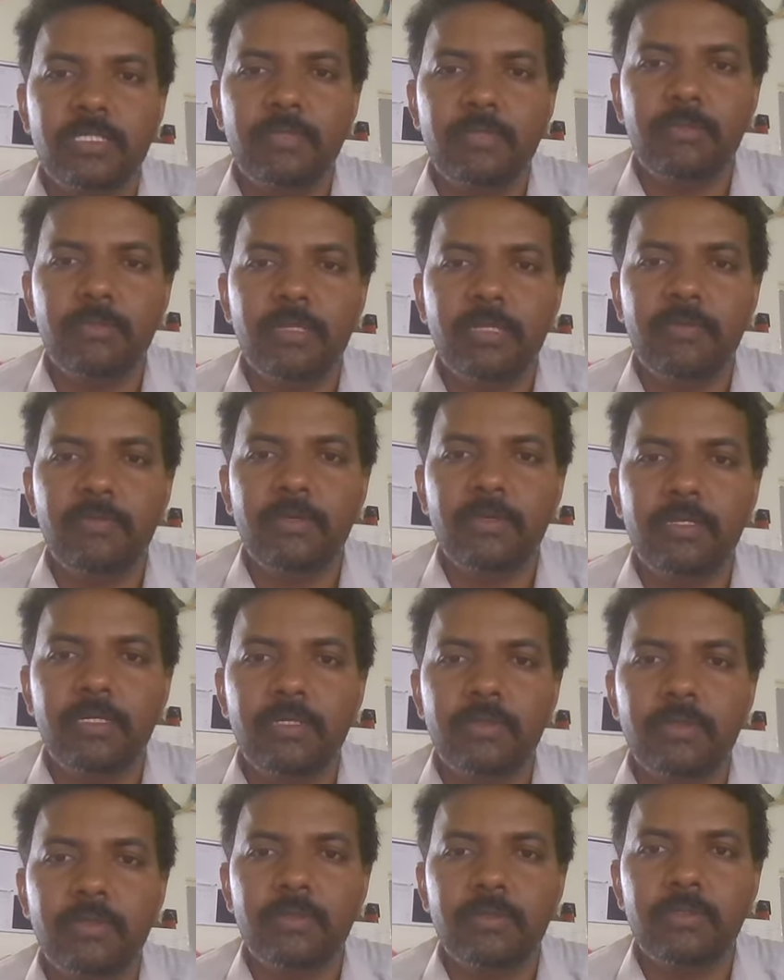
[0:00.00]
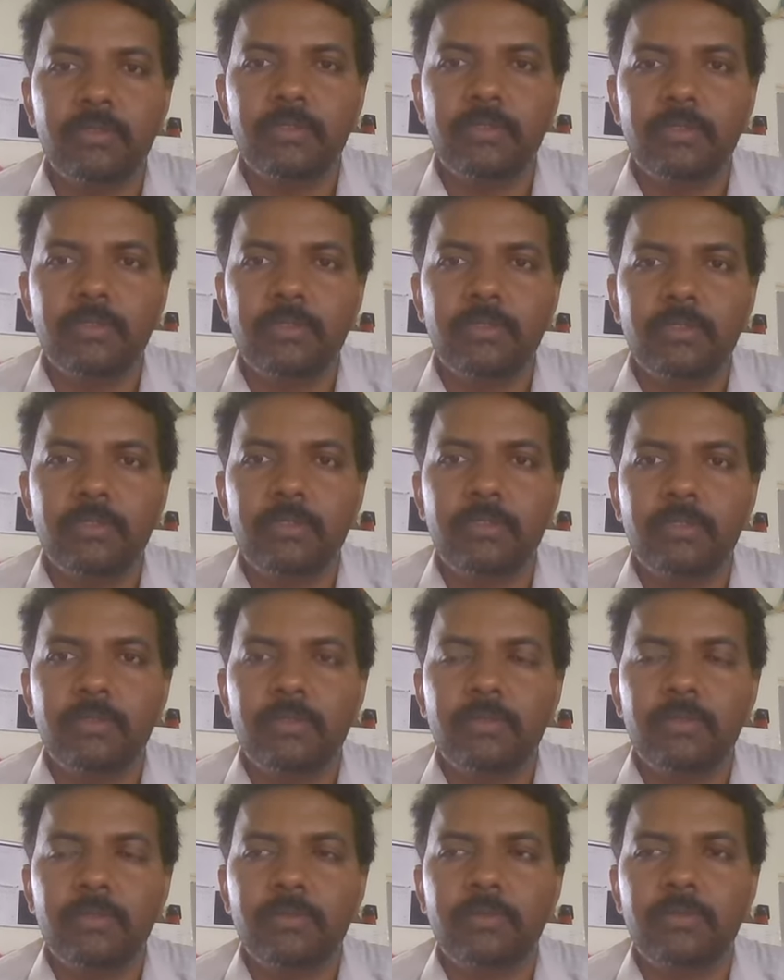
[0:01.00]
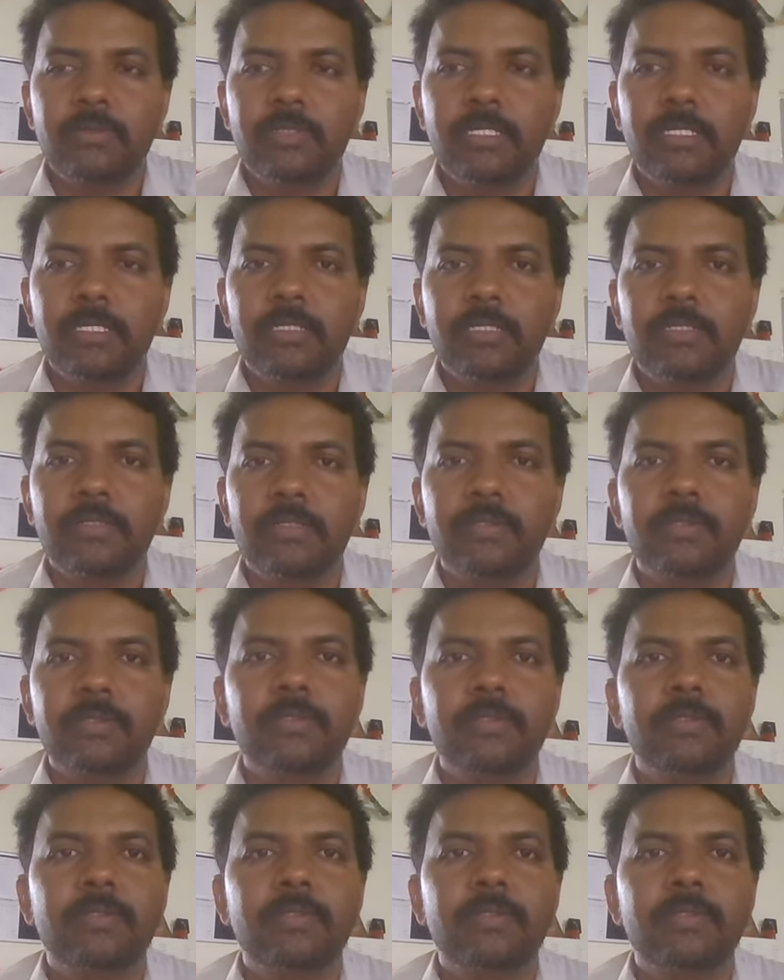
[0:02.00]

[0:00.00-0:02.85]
similar way, you can